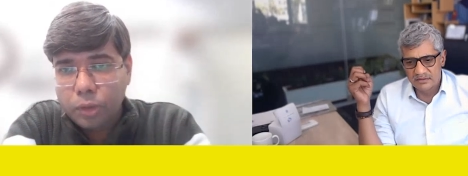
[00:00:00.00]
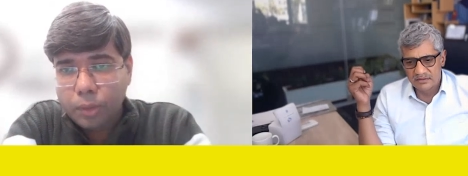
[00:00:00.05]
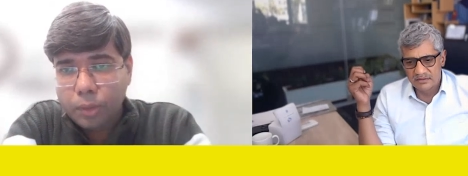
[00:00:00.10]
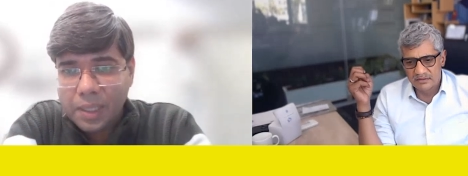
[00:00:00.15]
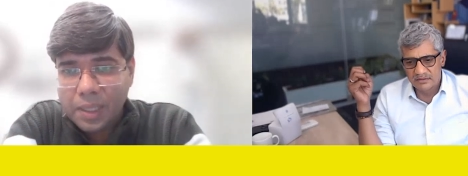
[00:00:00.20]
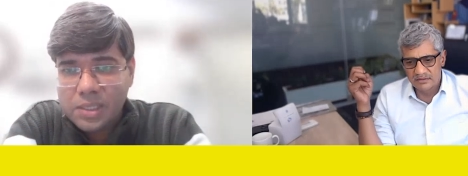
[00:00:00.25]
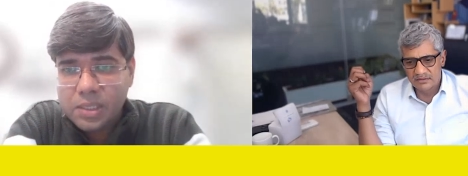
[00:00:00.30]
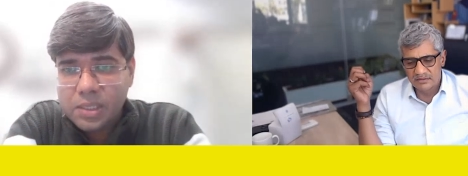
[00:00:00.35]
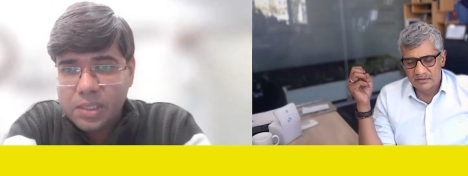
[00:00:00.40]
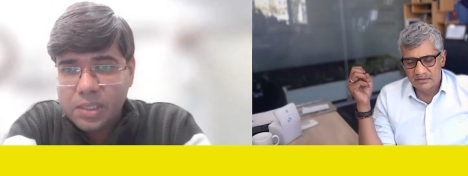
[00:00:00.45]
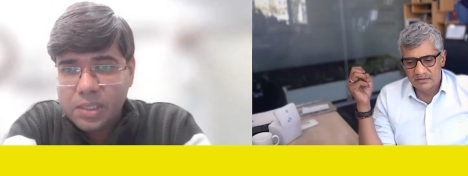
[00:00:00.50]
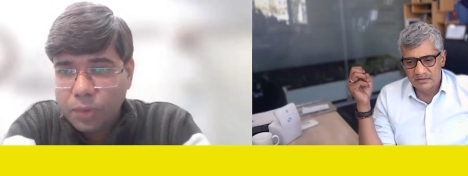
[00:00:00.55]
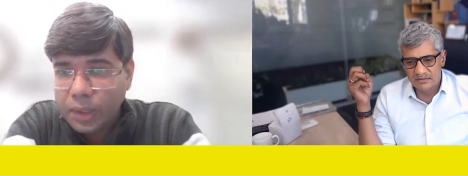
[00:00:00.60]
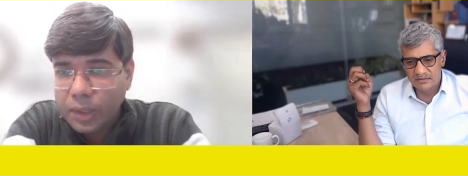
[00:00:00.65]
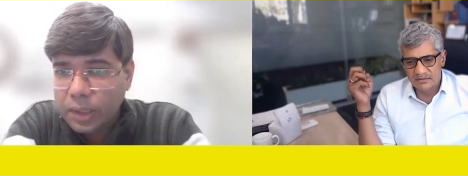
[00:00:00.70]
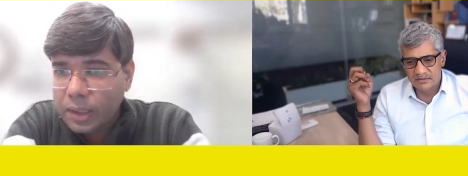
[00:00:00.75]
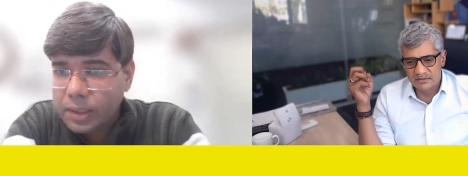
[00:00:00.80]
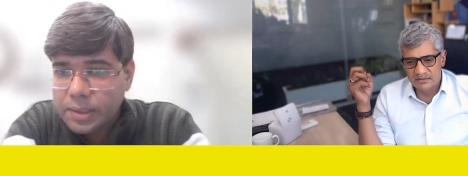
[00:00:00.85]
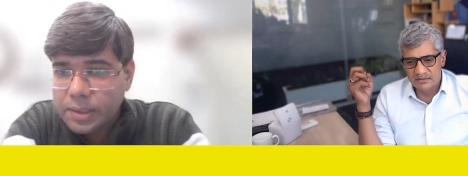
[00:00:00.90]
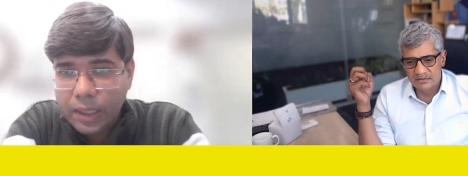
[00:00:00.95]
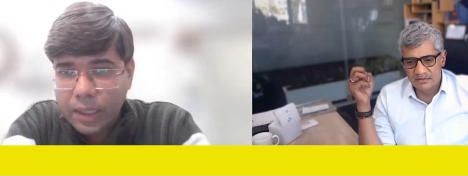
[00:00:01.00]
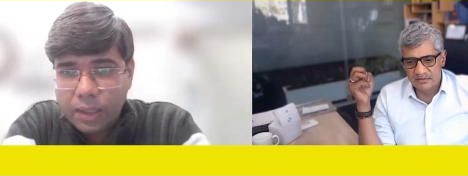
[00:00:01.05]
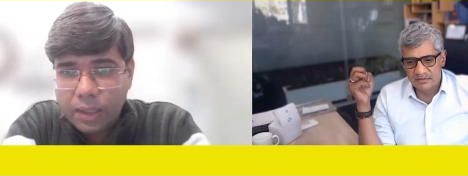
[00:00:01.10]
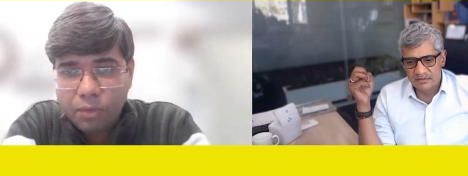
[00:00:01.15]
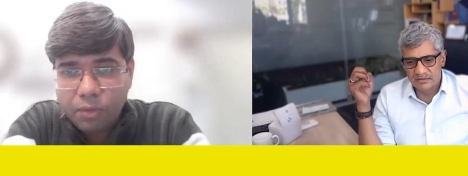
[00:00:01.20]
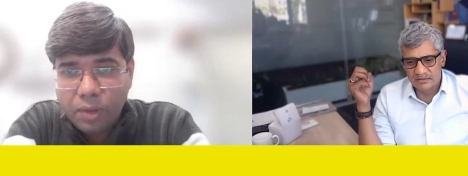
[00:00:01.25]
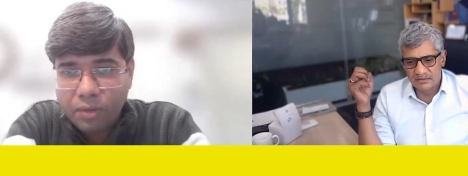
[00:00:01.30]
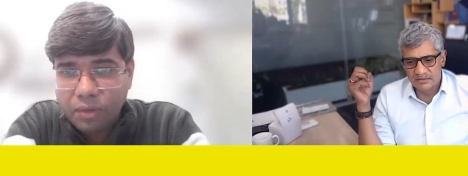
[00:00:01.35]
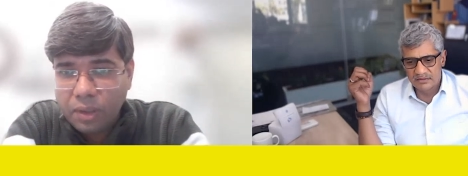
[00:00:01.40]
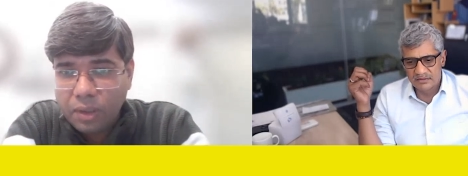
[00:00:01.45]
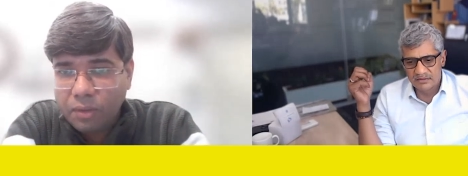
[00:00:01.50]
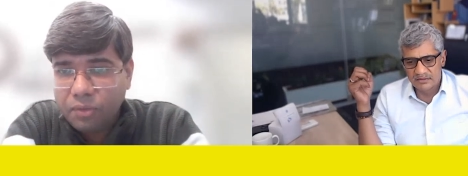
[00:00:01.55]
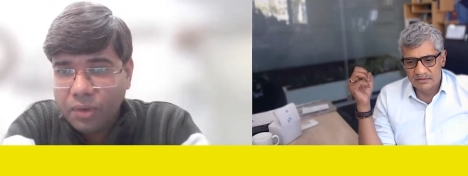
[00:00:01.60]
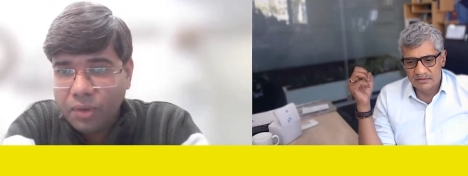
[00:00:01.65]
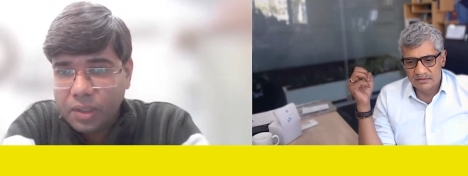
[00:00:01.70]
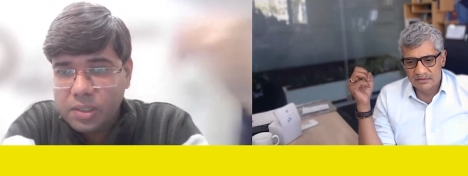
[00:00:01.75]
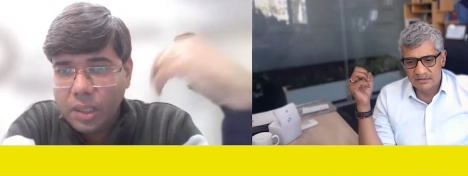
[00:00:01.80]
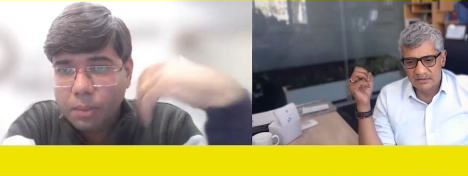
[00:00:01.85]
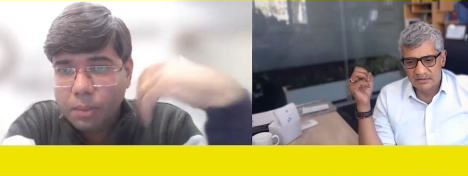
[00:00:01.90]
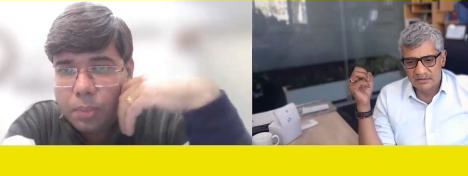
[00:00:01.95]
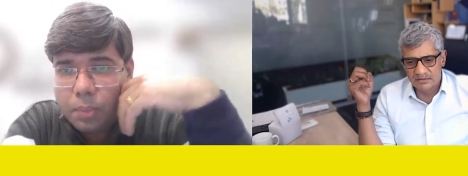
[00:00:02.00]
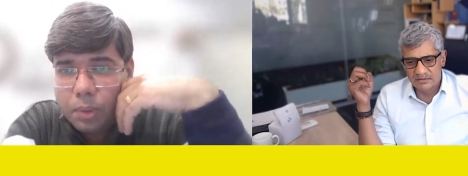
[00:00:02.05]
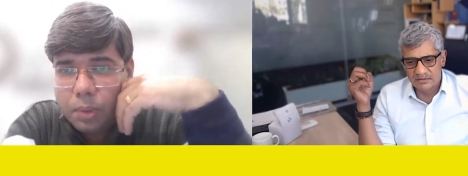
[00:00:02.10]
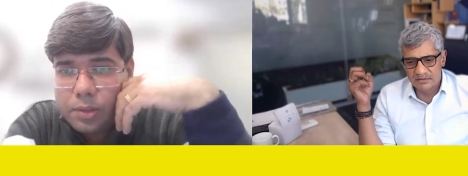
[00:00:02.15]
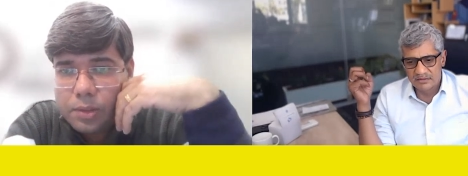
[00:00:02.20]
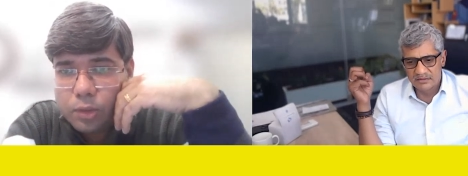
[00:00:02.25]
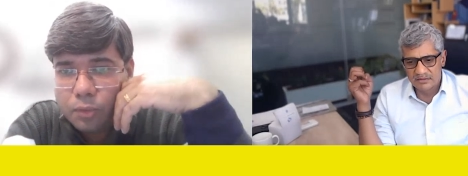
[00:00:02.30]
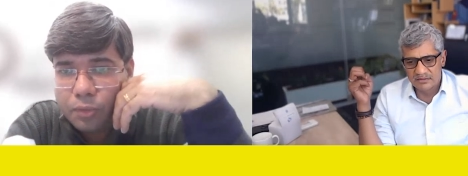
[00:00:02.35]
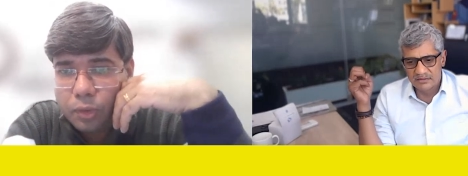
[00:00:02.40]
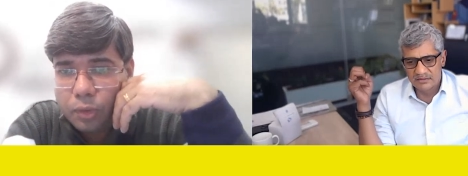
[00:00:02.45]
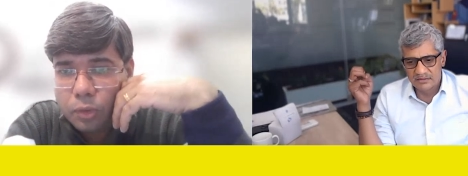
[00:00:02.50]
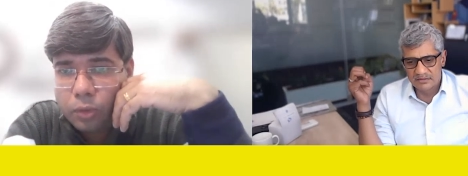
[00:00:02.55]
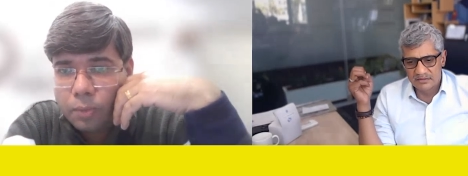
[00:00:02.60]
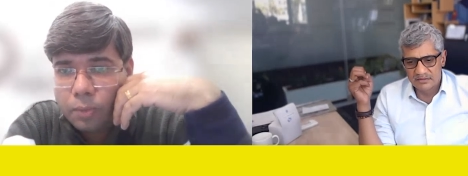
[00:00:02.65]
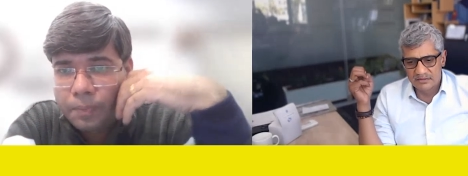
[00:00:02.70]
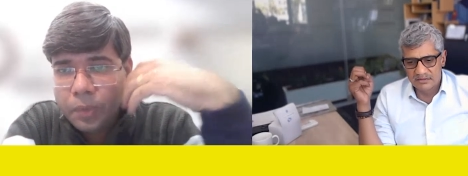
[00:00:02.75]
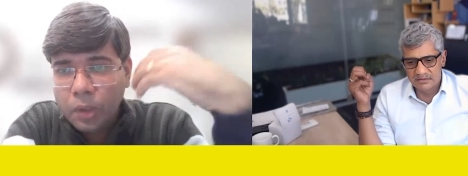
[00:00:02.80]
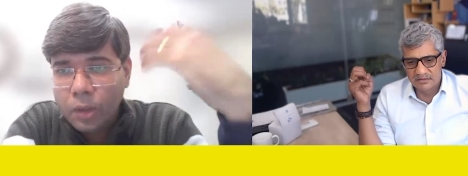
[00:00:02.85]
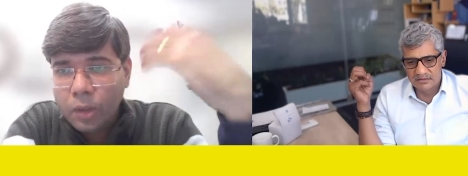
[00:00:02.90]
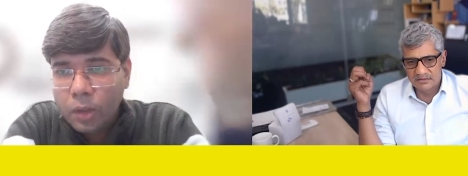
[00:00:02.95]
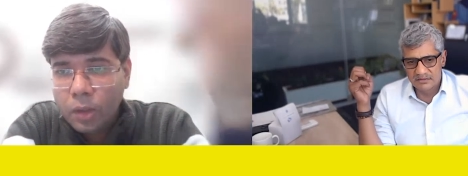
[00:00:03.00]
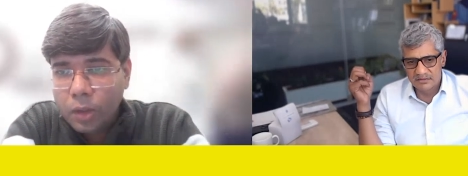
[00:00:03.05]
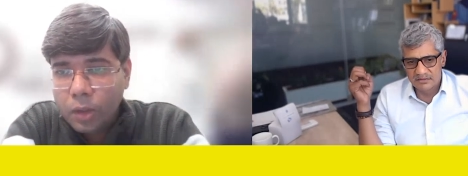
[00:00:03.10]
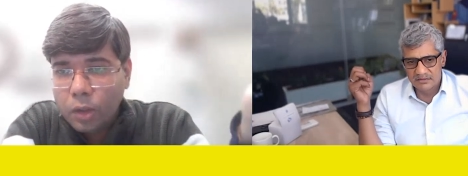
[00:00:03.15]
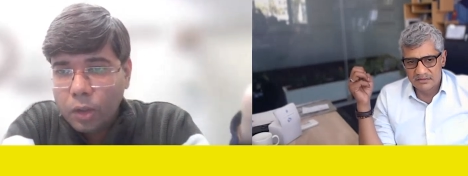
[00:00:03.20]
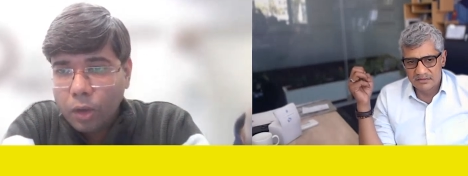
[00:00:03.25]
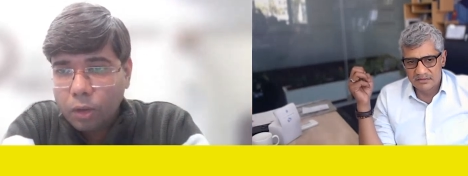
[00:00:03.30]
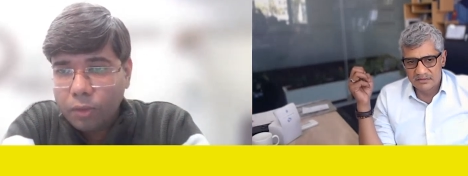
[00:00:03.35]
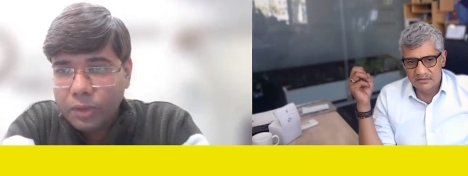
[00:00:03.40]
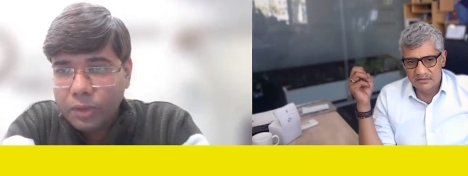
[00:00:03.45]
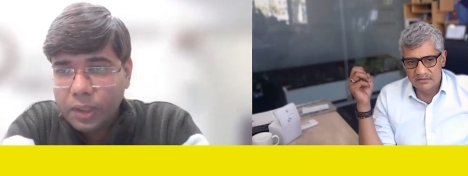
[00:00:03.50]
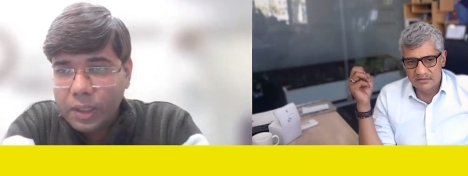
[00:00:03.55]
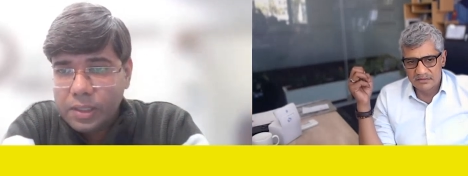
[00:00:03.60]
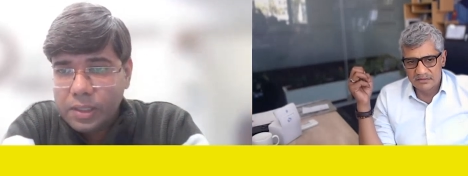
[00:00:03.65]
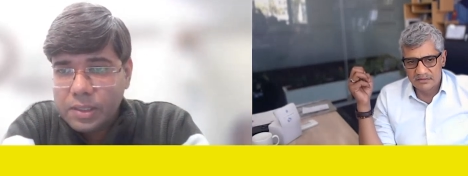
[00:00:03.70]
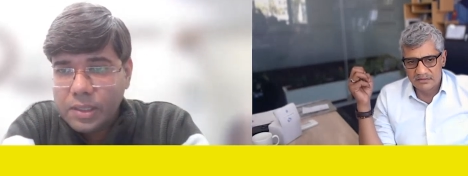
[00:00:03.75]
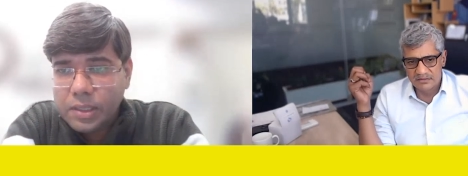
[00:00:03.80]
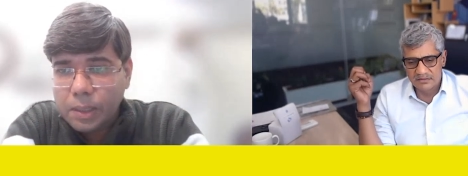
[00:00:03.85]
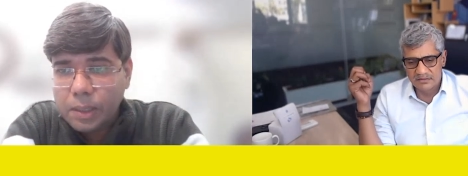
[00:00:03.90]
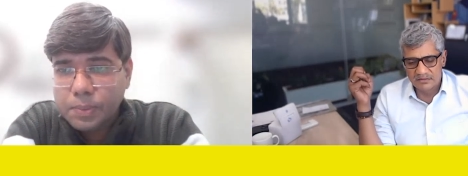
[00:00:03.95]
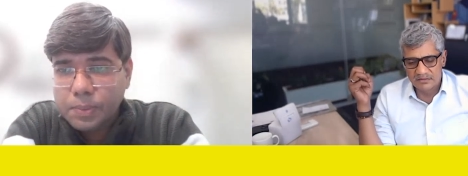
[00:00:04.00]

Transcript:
Speaker 1: for the passenger vehicle side we have enough examples of you know of these